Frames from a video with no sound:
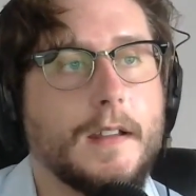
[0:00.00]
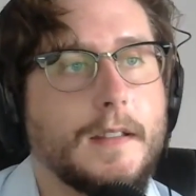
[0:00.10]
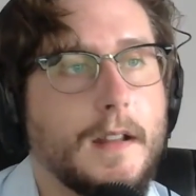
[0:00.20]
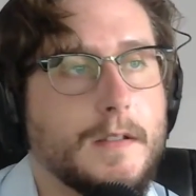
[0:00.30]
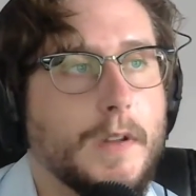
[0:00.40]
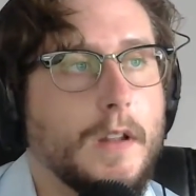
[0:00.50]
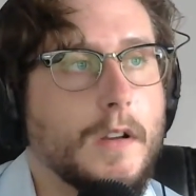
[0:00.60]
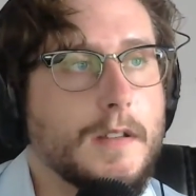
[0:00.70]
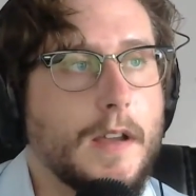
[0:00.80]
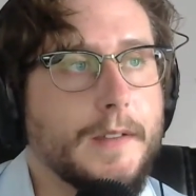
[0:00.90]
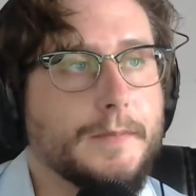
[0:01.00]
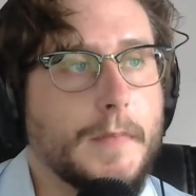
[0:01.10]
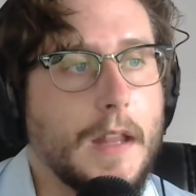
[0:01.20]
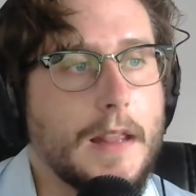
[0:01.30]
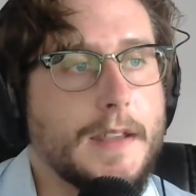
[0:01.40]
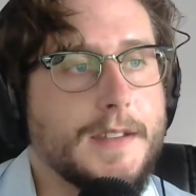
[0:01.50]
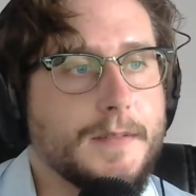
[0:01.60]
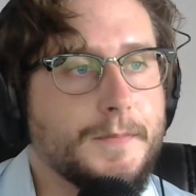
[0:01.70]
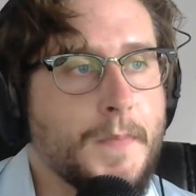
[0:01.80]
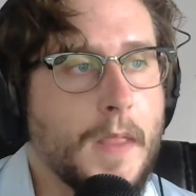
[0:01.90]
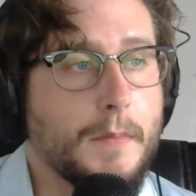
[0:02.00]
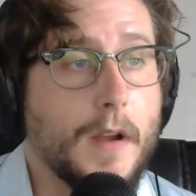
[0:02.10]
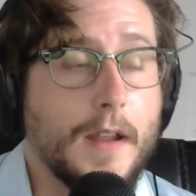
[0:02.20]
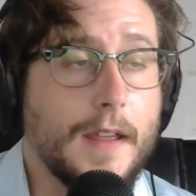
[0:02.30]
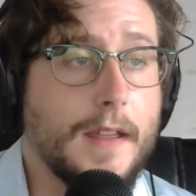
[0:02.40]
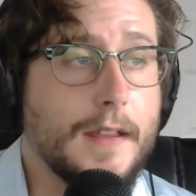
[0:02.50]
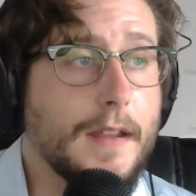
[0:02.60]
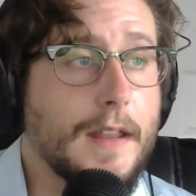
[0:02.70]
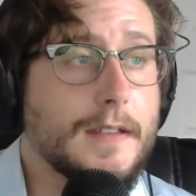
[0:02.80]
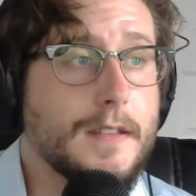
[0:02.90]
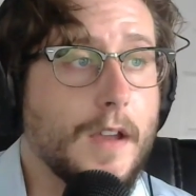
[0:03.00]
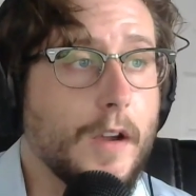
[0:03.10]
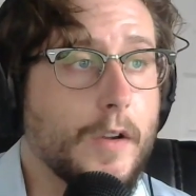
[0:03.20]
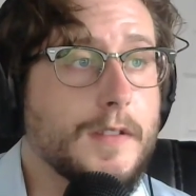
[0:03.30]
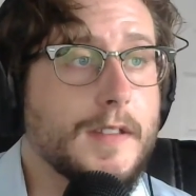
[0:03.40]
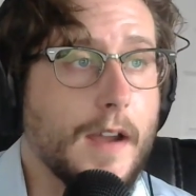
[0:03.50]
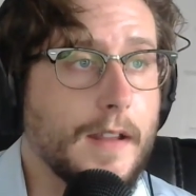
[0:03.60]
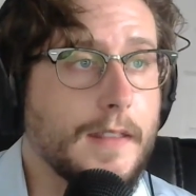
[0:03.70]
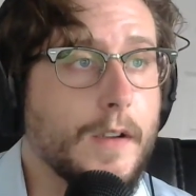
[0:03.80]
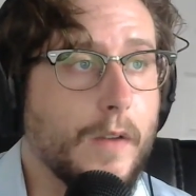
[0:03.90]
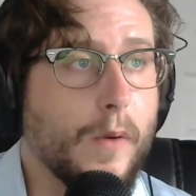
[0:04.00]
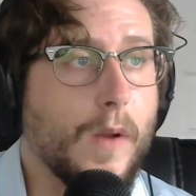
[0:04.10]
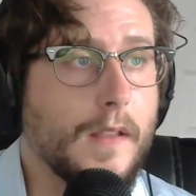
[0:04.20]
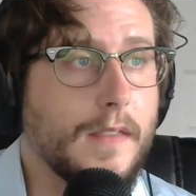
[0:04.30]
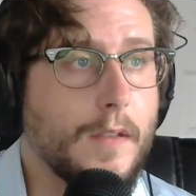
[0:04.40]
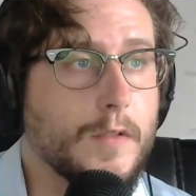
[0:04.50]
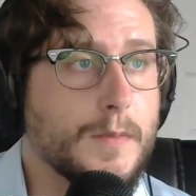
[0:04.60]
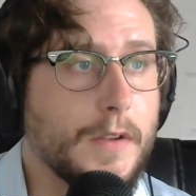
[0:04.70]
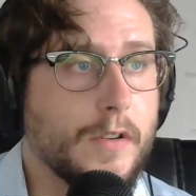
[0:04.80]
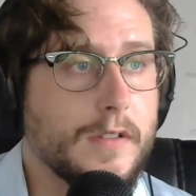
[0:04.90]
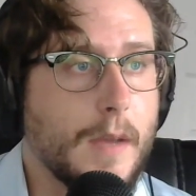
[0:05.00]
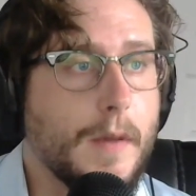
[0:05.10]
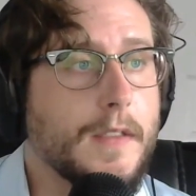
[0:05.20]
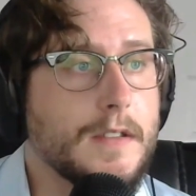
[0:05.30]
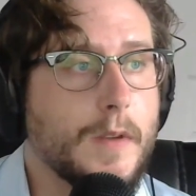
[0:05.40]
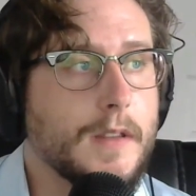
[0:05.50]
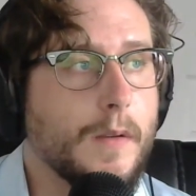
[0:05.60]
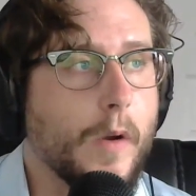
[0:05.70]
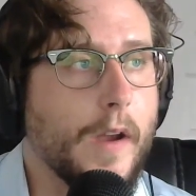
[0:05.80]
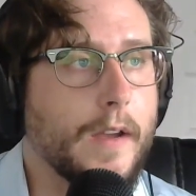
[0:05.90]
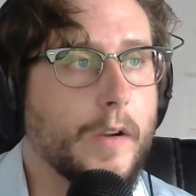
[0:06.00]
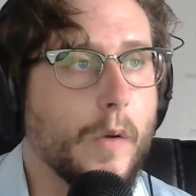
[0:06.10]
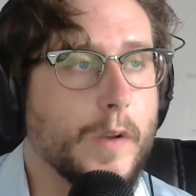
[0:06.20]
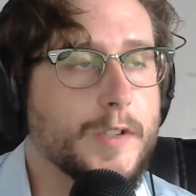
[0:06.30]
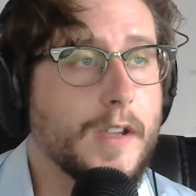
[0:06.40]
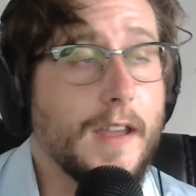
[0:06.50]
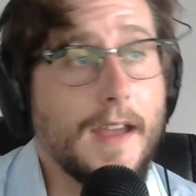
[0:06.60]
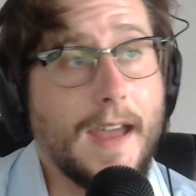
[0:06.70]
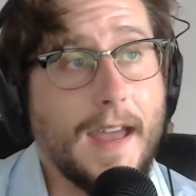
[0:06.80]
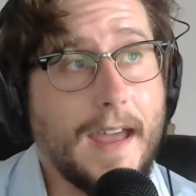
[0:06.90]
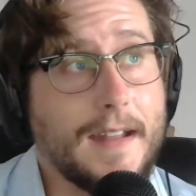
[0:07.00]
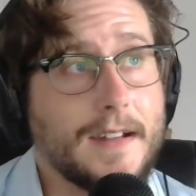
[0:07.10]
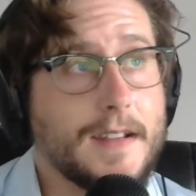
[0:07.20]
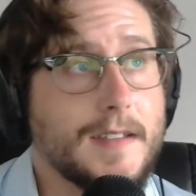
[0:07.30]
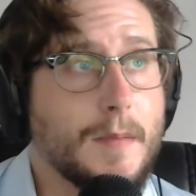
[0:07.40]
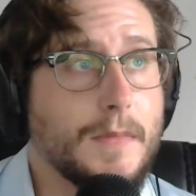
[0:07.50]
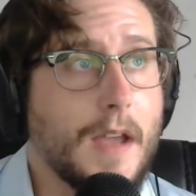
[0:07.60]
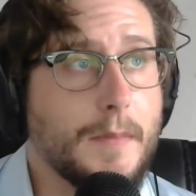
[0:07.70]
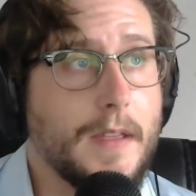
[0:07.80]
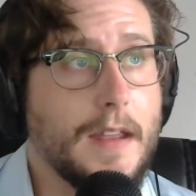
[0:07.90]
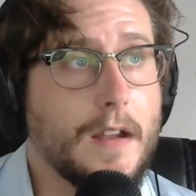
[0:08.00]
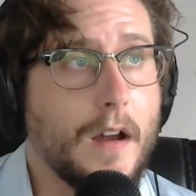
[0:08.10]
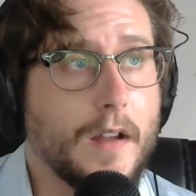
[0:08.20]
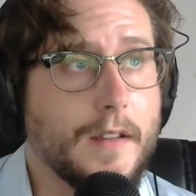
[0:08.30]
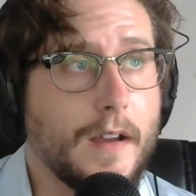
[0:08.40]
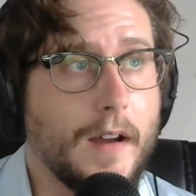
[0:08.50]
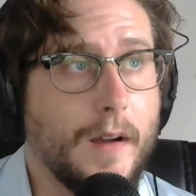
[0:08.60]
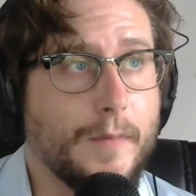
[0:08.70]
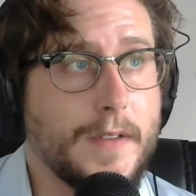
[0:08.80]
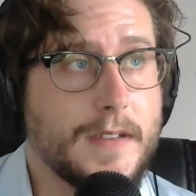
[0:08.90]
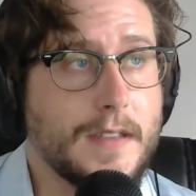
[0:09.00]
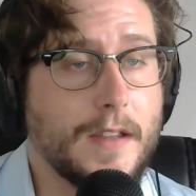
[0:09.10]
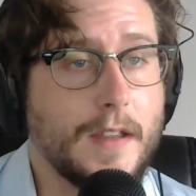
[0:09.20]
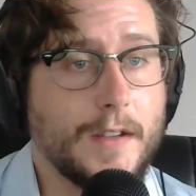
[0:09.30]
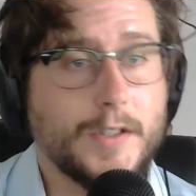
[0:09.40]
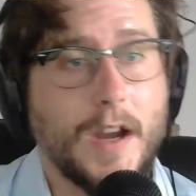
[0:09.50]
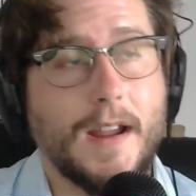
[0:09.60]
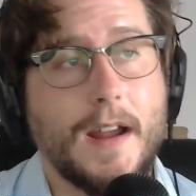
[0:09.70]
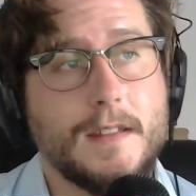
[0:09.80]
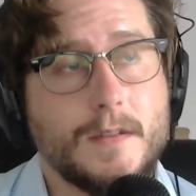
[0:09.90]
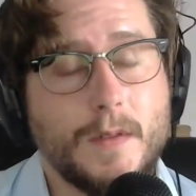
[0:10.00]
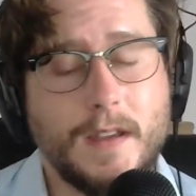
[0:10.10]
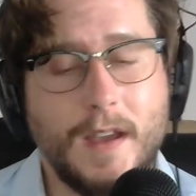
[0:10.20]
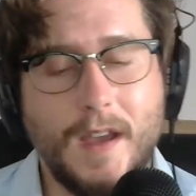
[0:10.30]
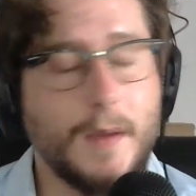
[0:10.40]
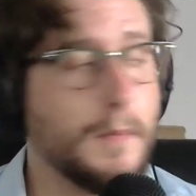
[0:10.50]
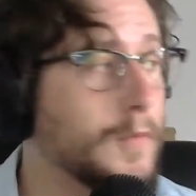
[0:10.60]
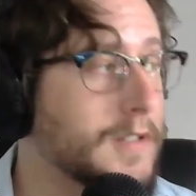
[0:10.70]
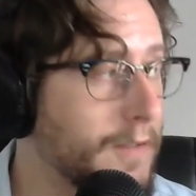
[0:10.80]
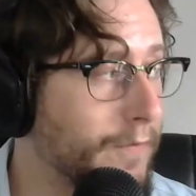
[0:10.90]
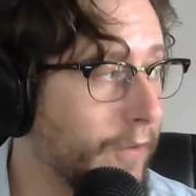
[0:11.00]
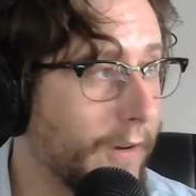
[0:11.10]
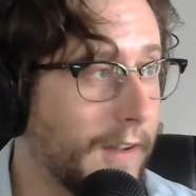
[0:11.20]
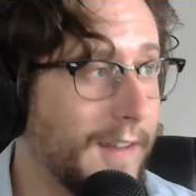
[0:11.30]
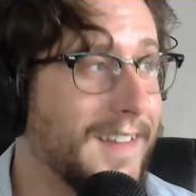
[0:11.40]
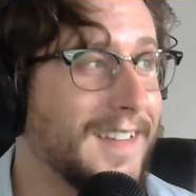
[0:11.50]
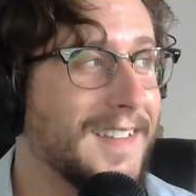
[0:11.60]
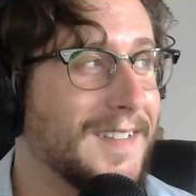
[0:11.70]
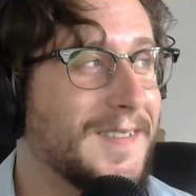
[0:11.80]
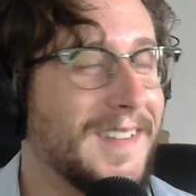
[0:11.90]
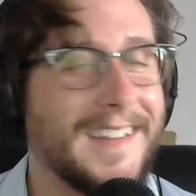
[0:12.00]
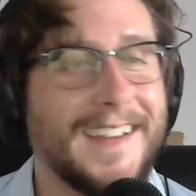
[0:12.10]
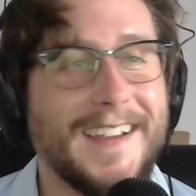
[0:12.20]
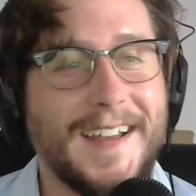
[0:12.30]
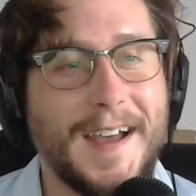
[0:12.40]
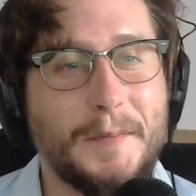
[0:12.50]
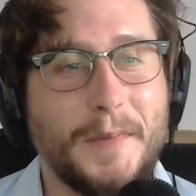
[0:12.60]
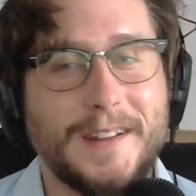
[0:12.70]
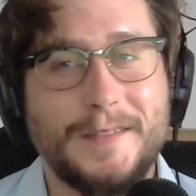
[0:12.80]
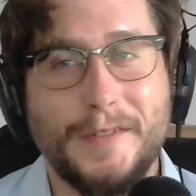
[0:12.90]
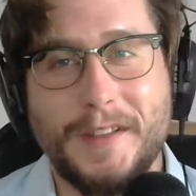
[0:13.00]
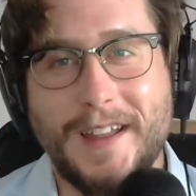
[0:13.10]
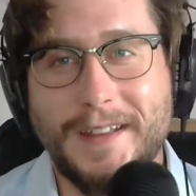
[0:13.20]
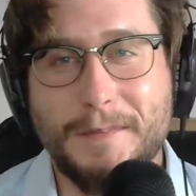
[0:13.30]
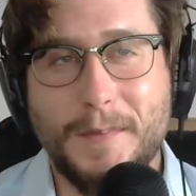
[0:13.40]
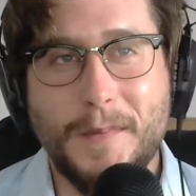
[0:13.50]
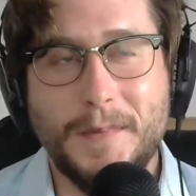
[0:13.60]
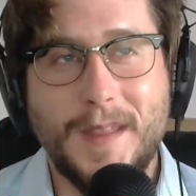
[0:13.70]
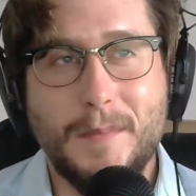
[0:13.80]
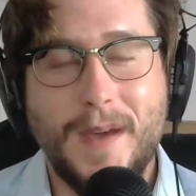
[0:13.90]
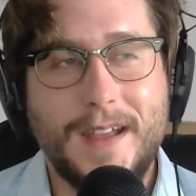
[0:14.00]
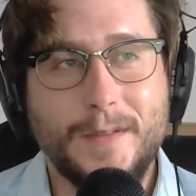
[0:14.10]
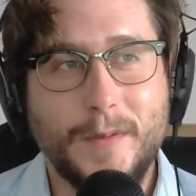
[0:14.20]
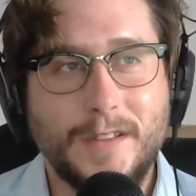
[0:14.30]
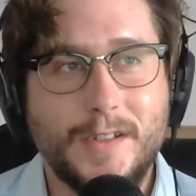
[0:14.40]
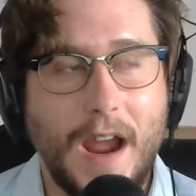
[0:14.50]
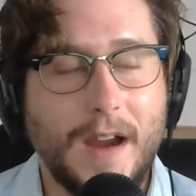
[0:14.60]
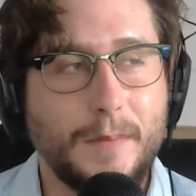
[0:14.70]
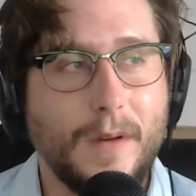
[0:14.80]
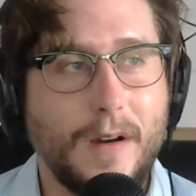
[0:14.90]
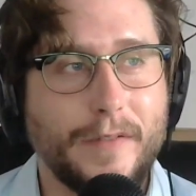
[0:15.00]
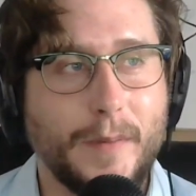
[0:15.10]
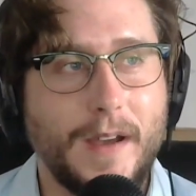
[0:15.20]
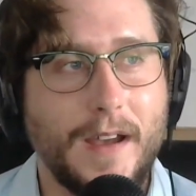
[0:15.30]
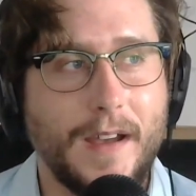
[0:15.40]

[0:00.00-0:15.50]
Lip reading: That's what it looks like, at least. But it is a good sign, I think, overall, that those pictures came out this week. They were encouraging. And at the same time, Elon visited Shanghai this week, mostly for apparently for like a debate with Jack Ma from